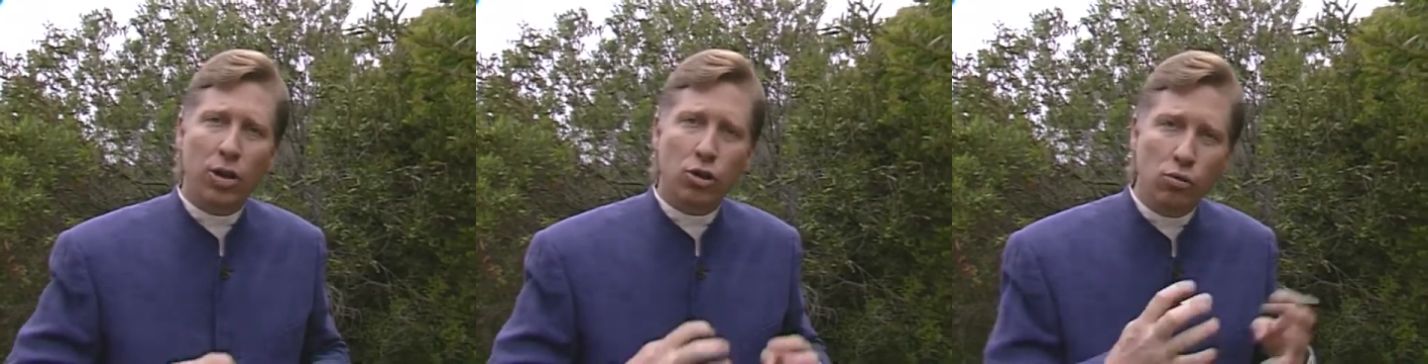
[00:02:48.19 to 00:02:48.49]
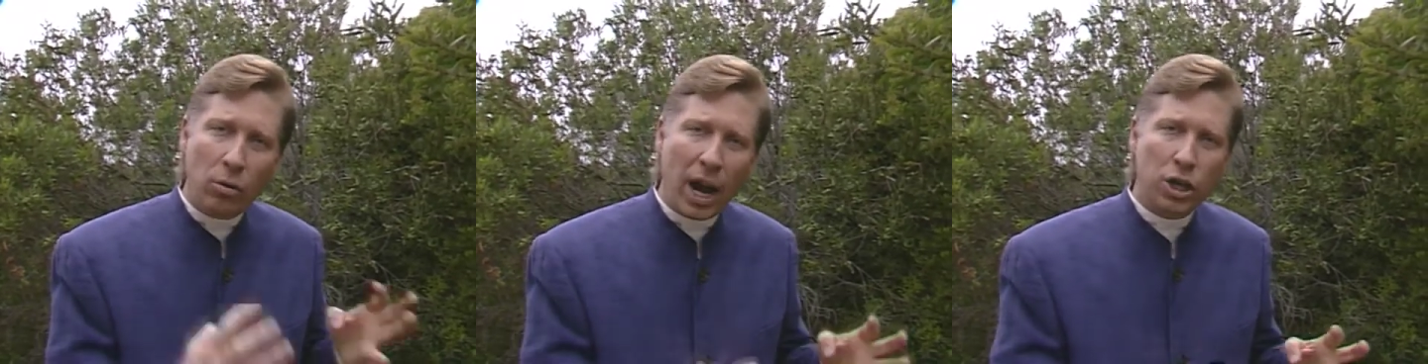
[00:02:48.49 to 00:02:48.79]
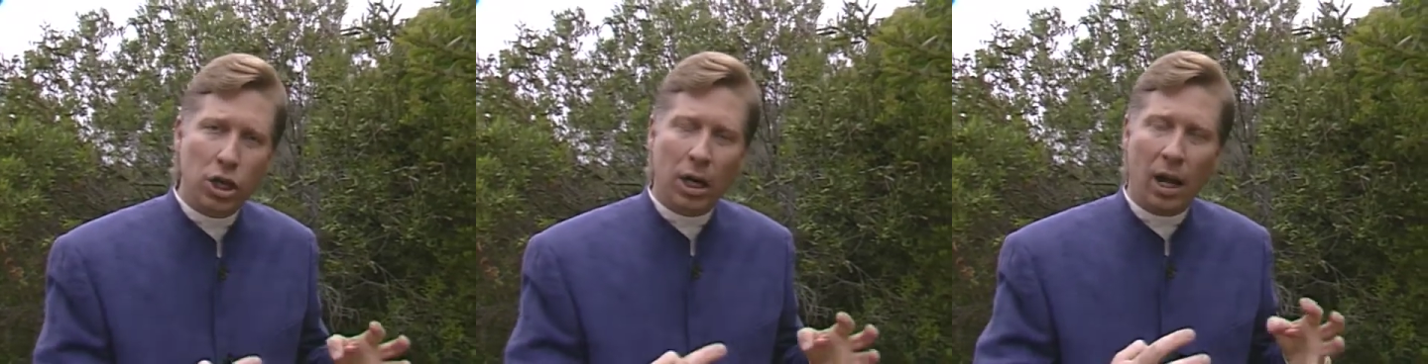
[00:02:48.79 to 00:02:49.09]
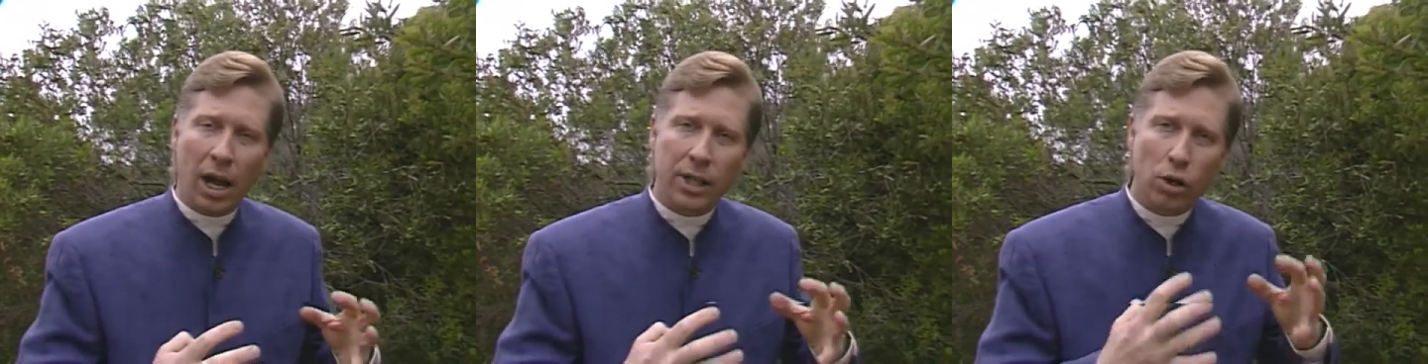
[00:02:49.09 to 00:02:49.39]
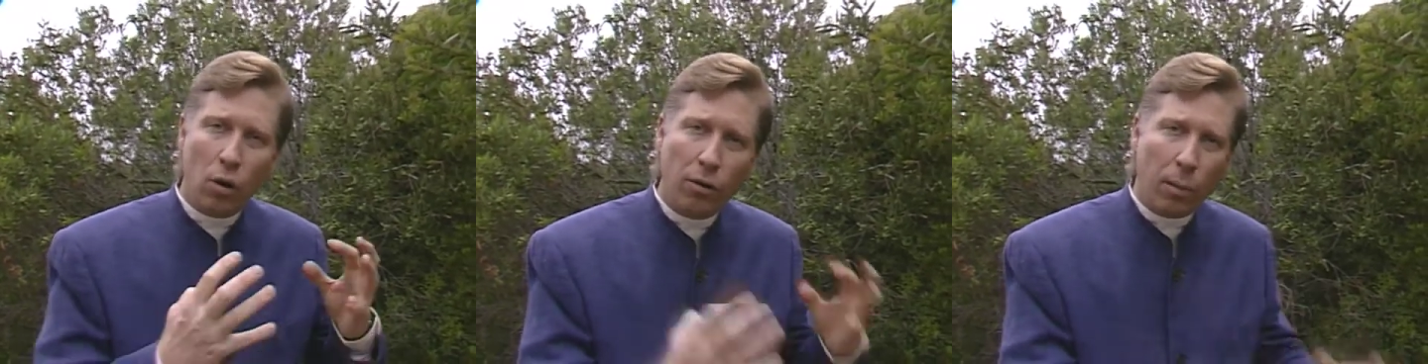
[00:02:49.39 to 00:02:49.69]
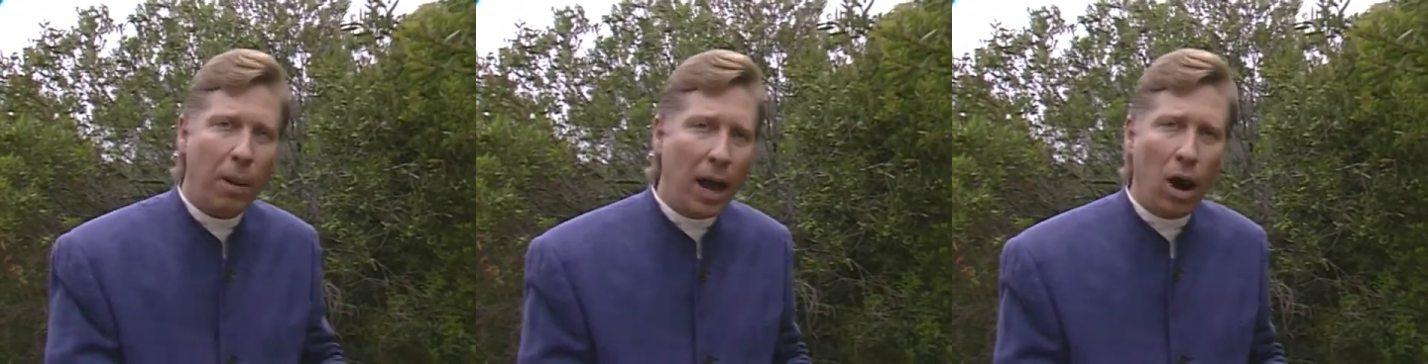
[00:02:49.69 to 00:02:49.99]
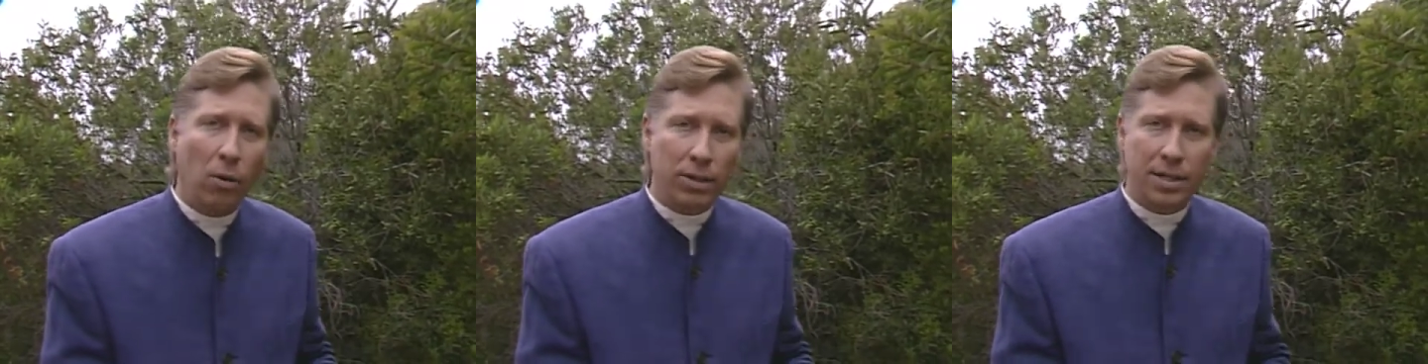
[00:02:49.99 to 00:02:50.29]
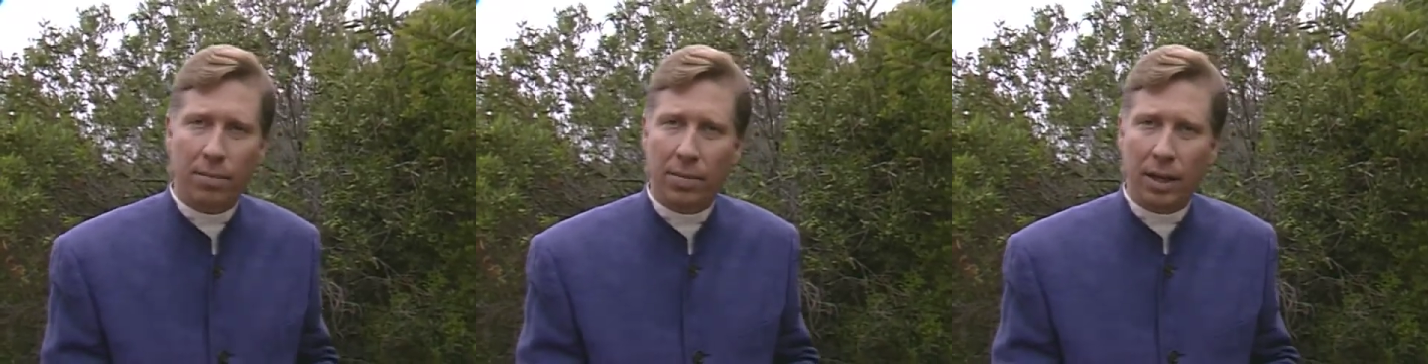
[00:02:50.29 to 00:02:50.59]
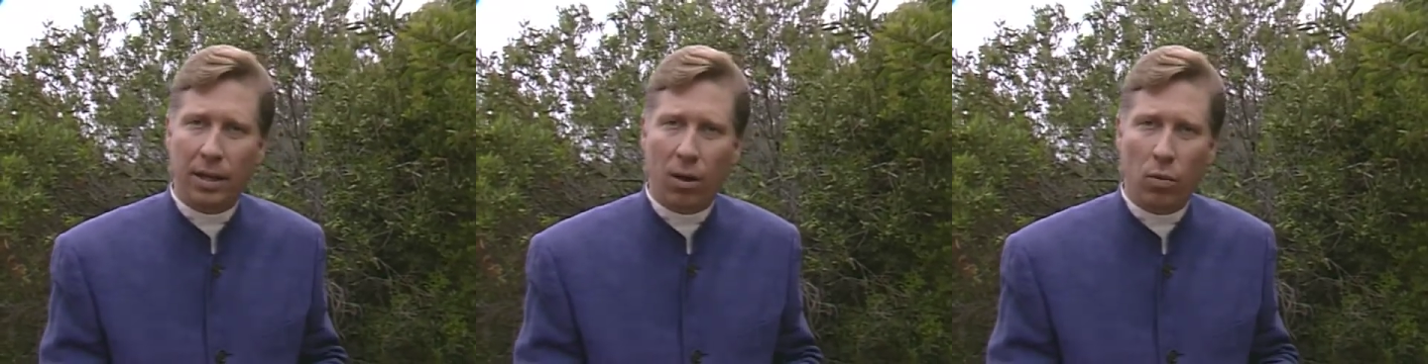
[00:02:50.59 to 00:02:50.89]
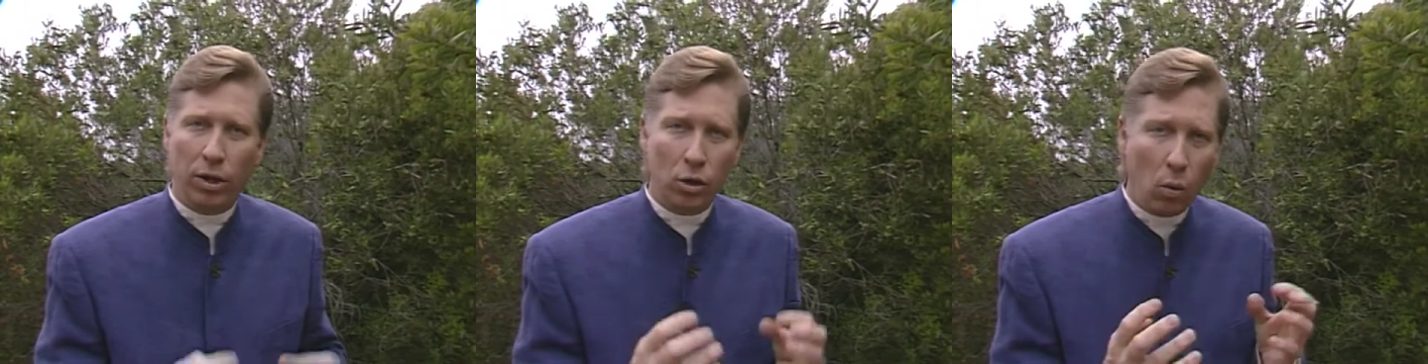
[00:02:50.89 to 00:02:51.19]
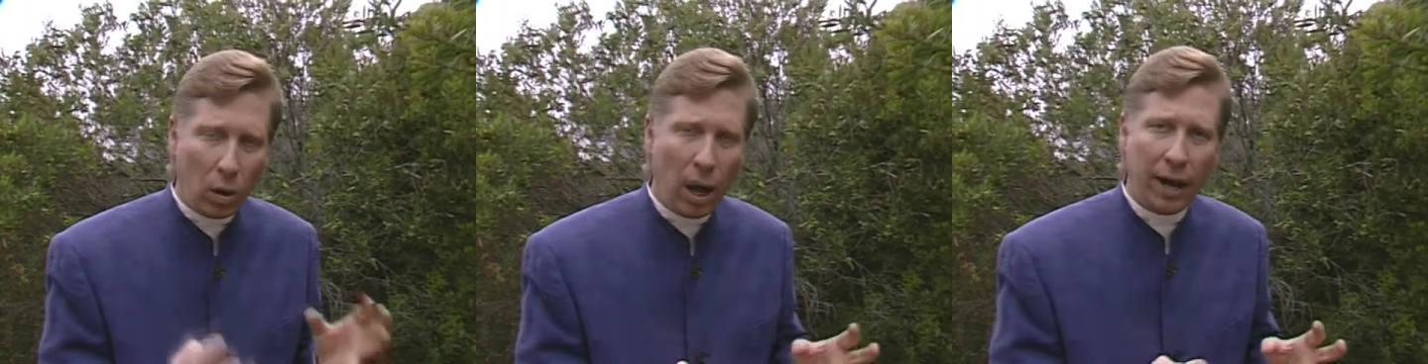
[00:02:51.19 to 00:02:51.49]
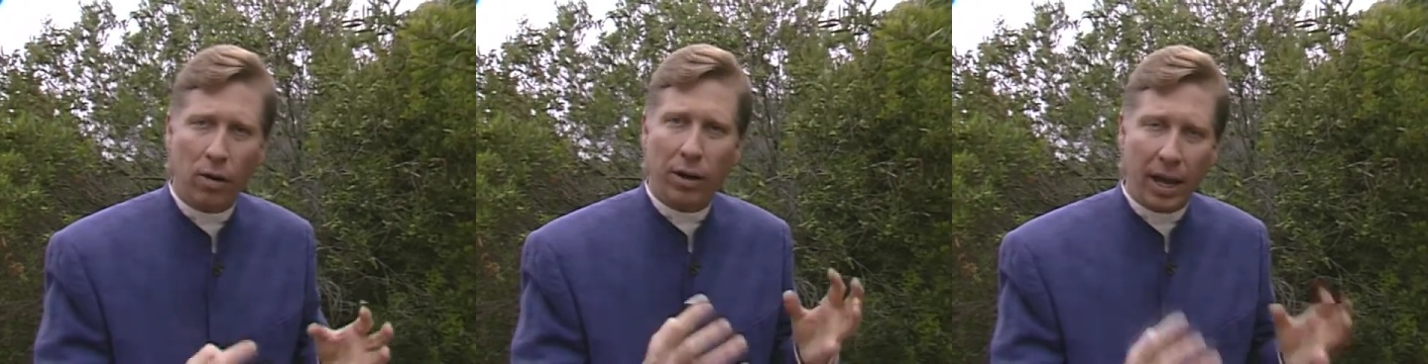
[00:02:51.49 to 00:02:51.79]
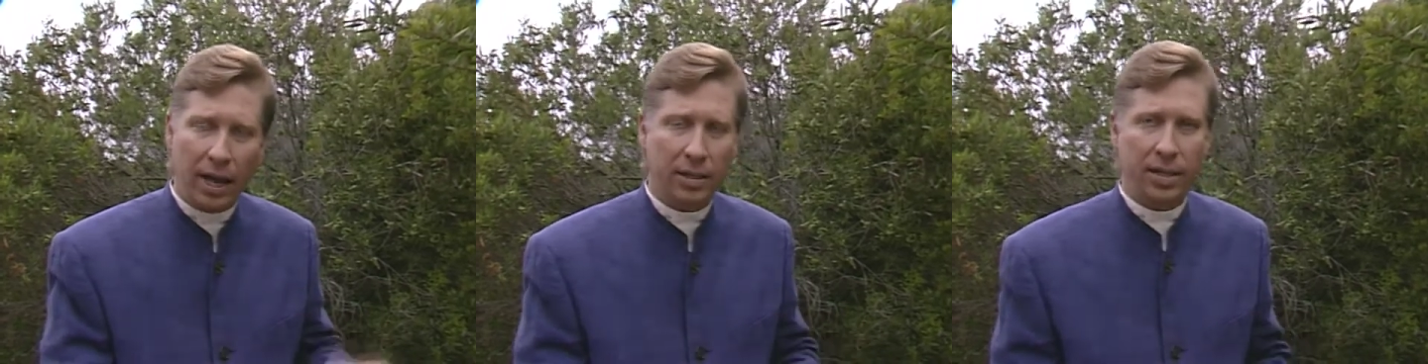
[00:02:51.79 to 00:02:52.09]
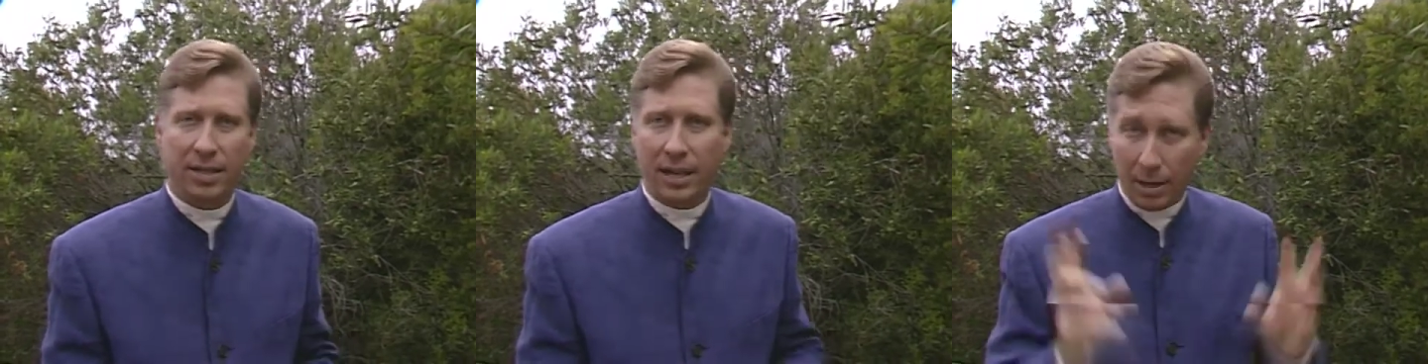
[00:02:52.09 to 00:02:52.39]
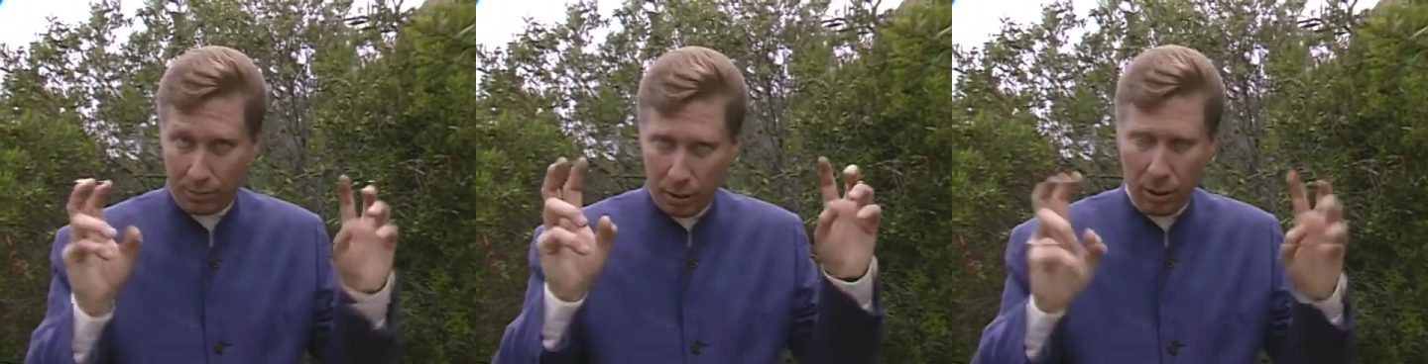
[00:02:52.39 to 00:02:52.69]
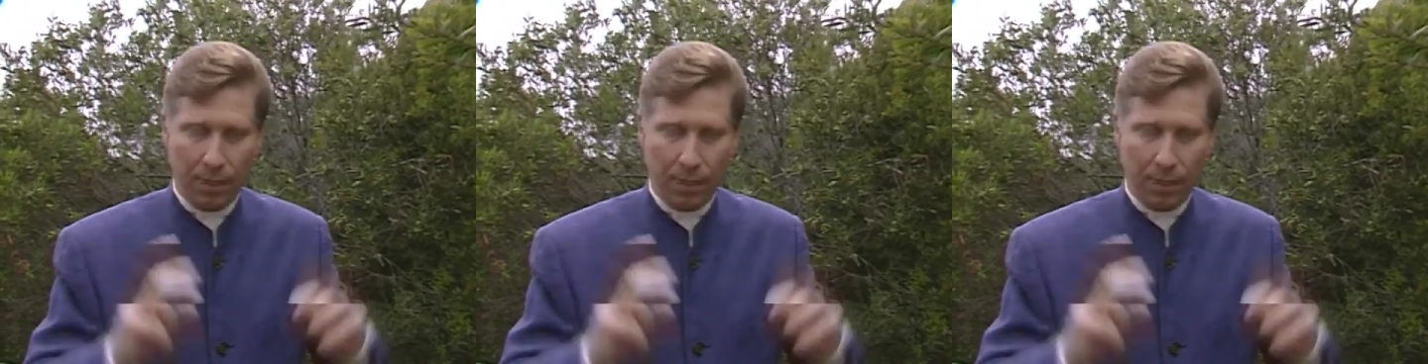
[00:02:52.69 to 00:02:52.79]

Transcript: to rationalize and overpower something that we don't like or can't accept.